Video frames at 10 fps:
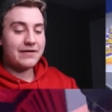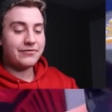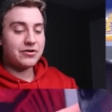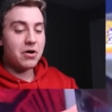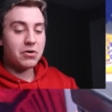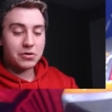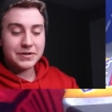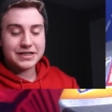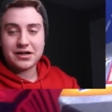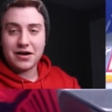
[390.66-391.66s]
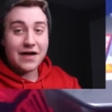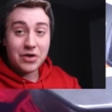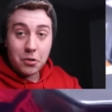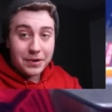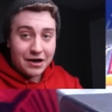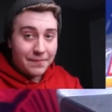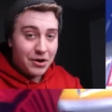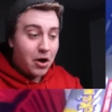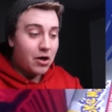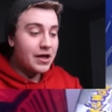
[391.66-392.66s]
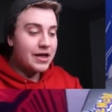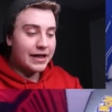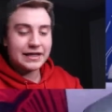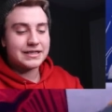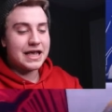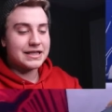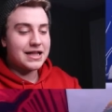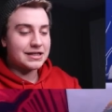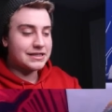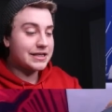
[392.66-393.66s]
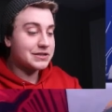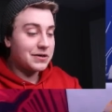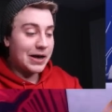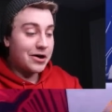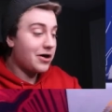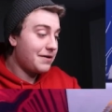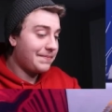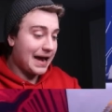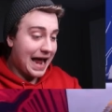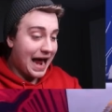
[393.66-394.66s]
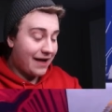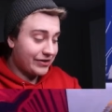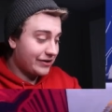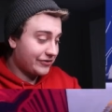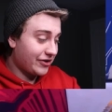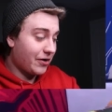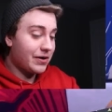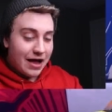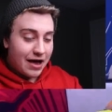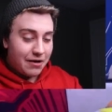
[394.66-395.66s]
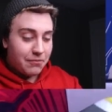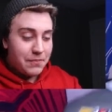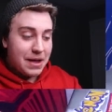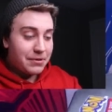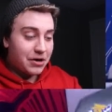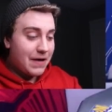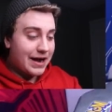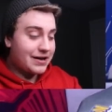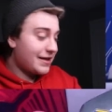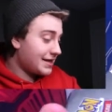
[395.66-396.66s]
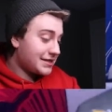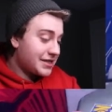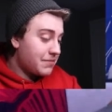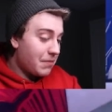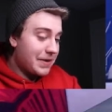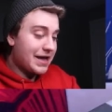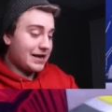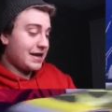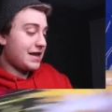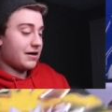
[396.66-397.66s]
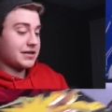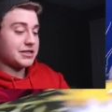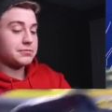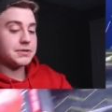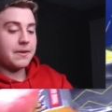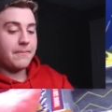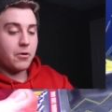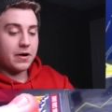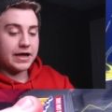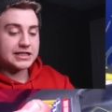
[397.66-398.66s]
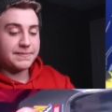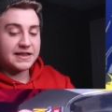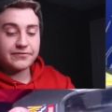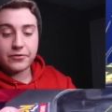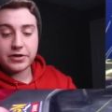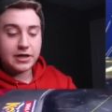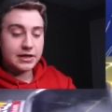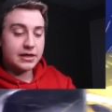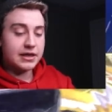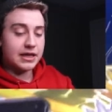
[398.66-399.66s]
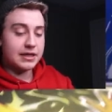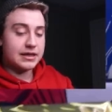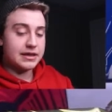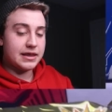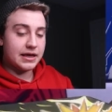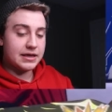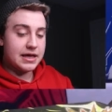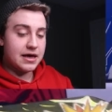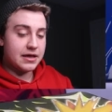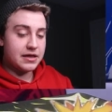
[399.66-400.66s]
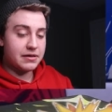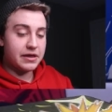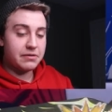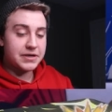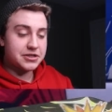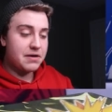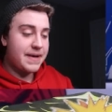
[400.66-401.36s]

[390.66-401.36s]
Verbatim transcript: have no clue what's in here. I haven't opened it up at all. Like it's it's not sealed, so I could, but I haven't. So uh, we'll be able to crack into that and see what we get in here. Because this was a more expensive one than than like the uh, the little mystery